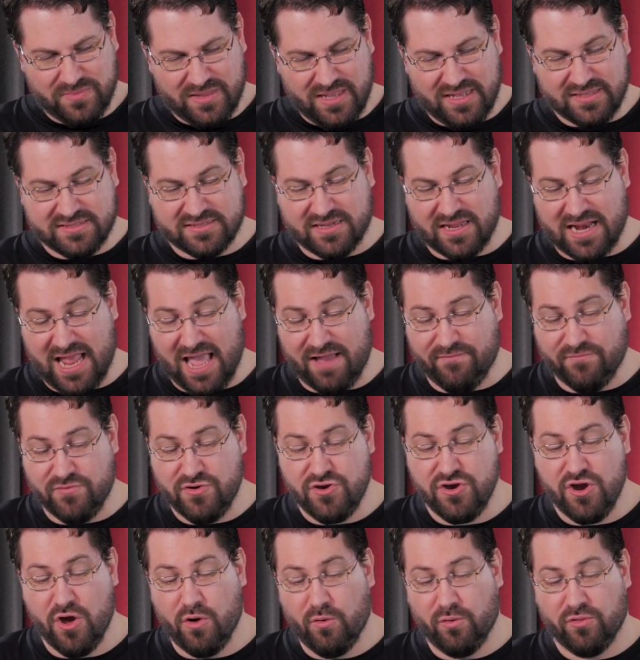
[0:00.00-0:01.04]
It's gonna have
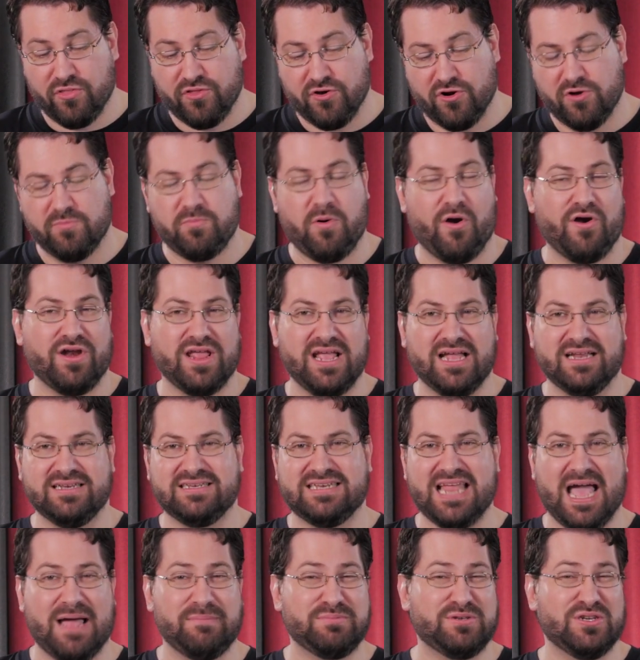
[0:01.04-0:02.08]
no third-party
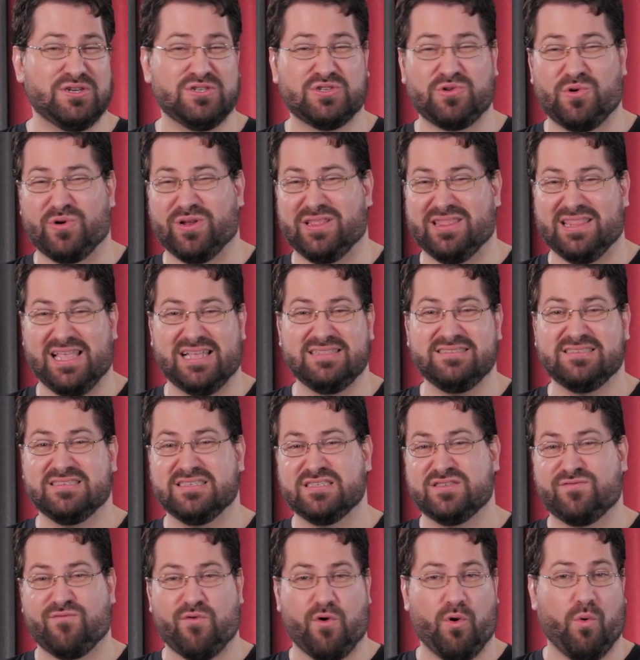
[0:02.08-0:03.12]
adapters or
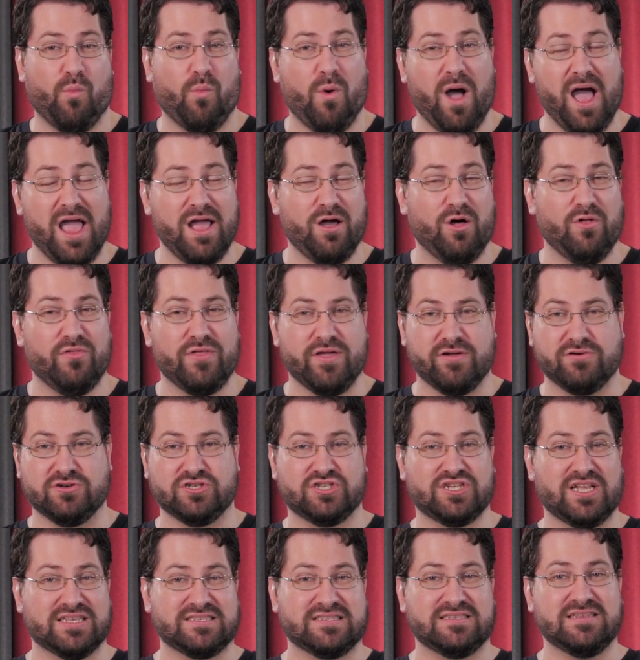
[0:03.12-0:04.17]
lenses for a while. They are
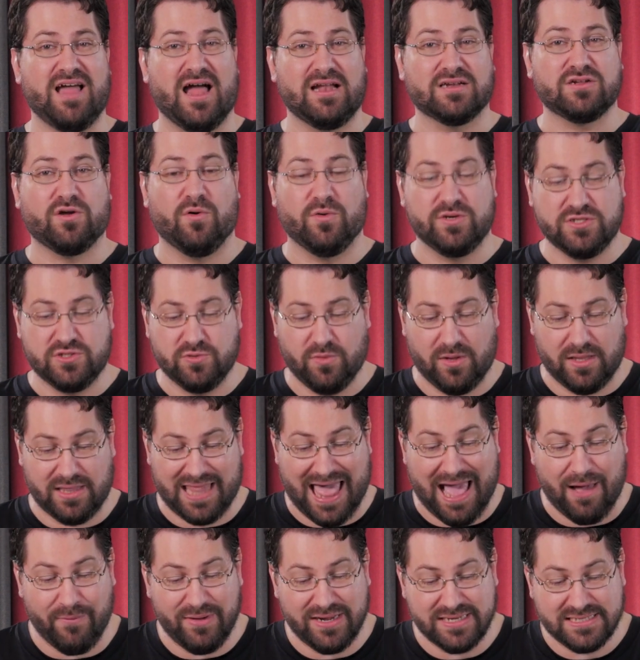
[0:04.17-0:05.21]
just not going to
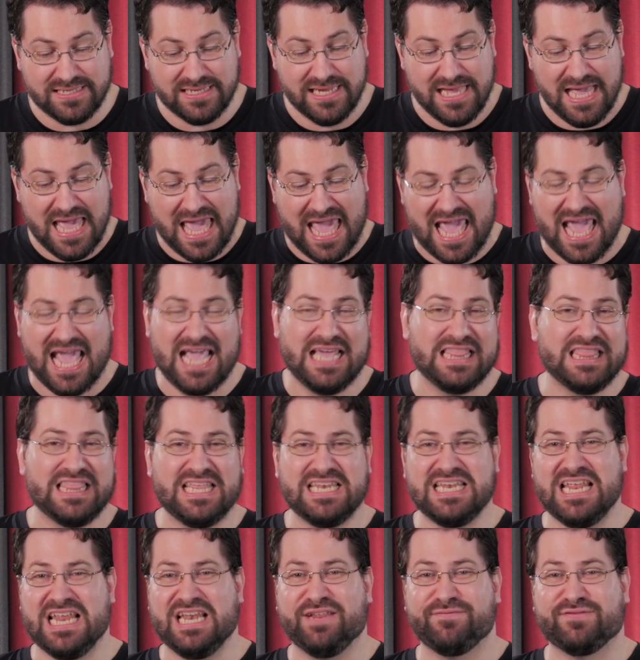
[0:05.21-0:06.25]
allow it. And the
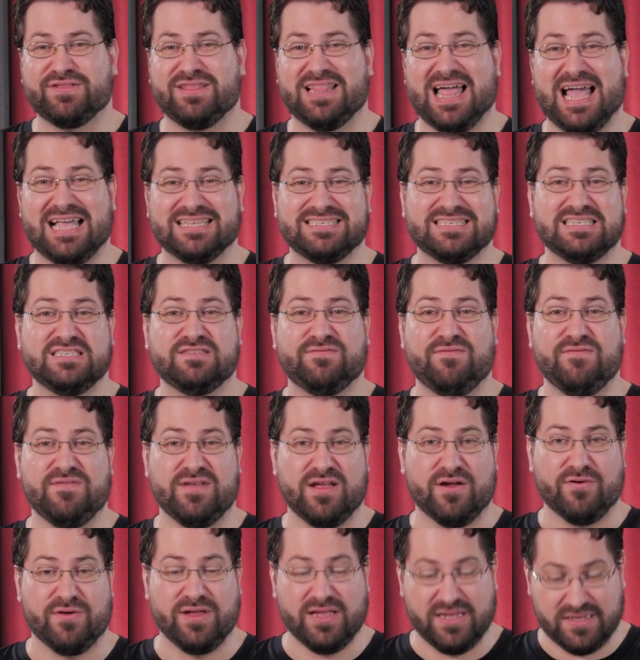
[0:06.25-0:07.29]
native glass is
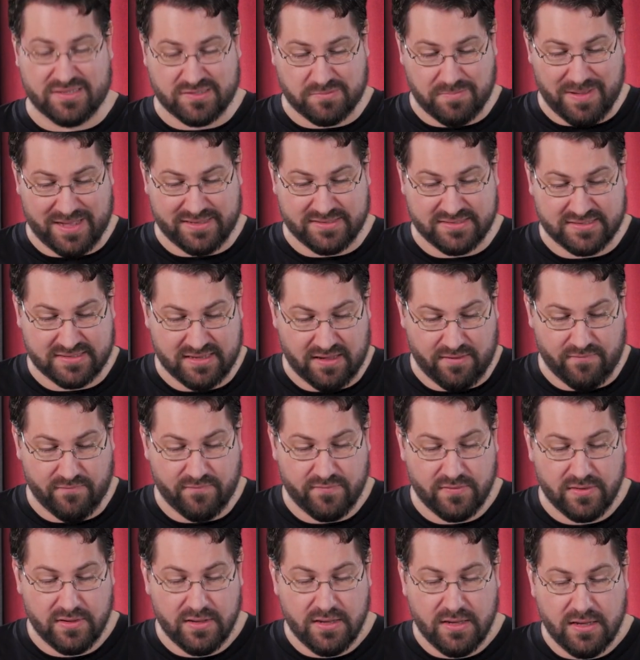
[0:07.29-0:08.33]
very
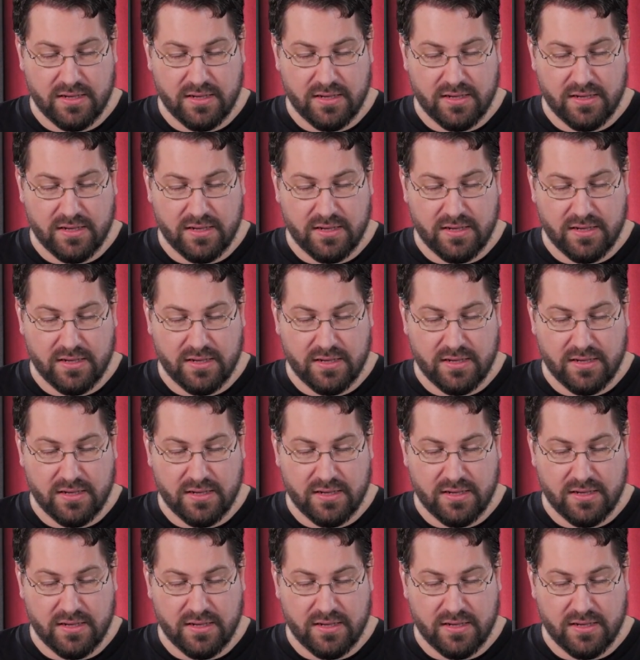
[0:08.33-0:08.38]
expensive.